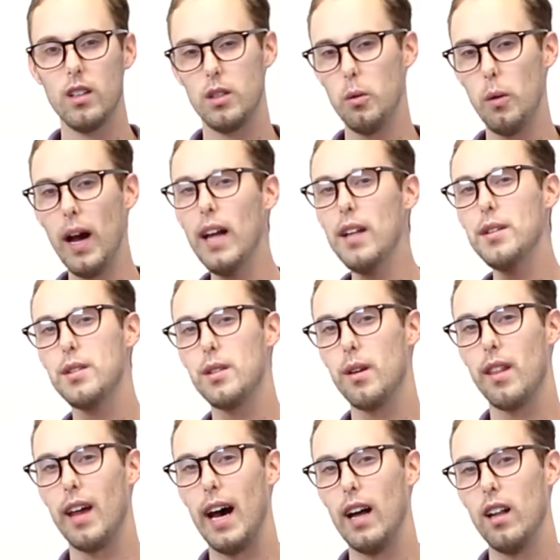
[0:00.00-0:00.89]
To
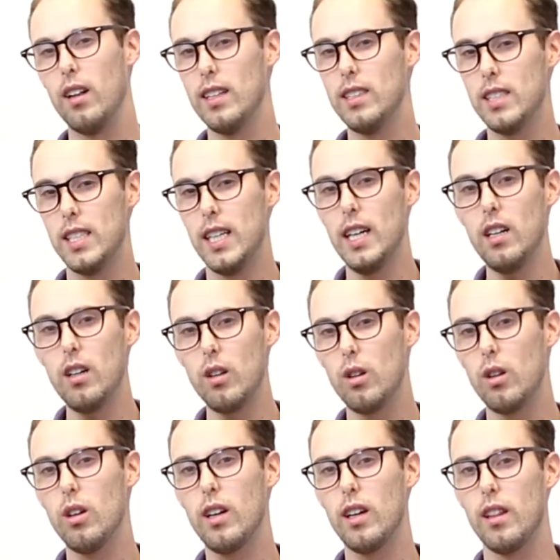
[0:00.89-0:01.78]
answer that, let's take a
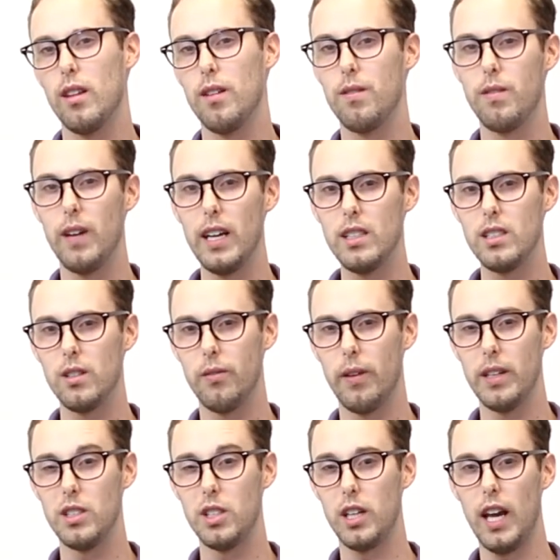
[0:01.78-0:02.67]
look at the face
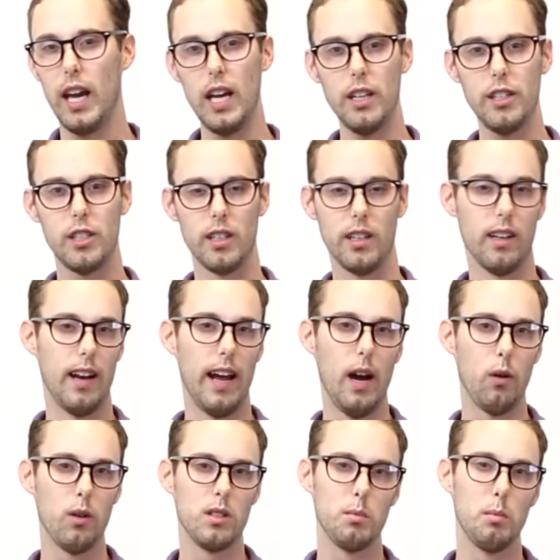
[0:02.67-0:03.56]
of education and
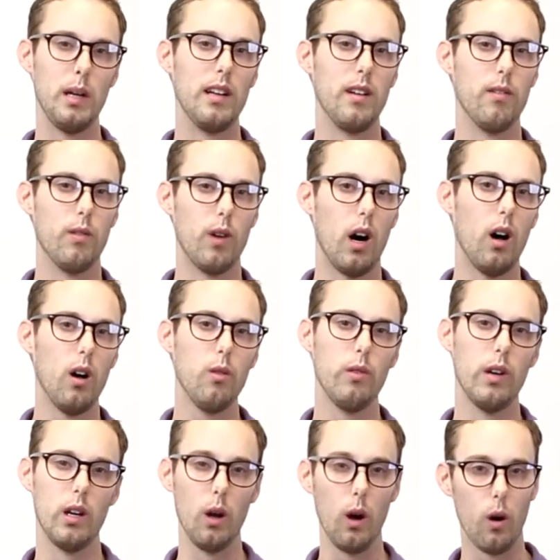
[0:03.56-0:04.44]
how it's been
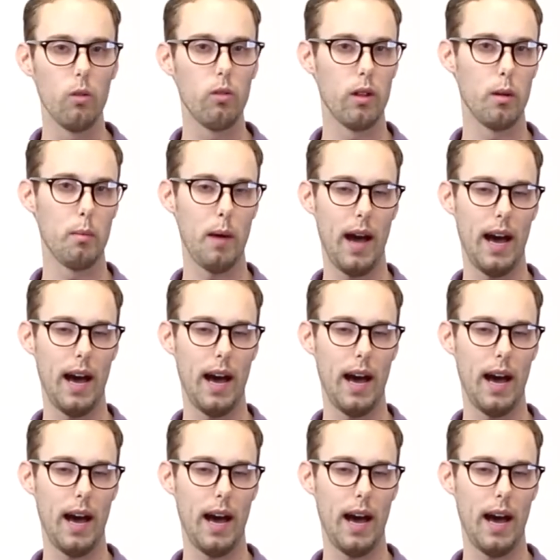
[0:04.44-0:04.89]
evolving over the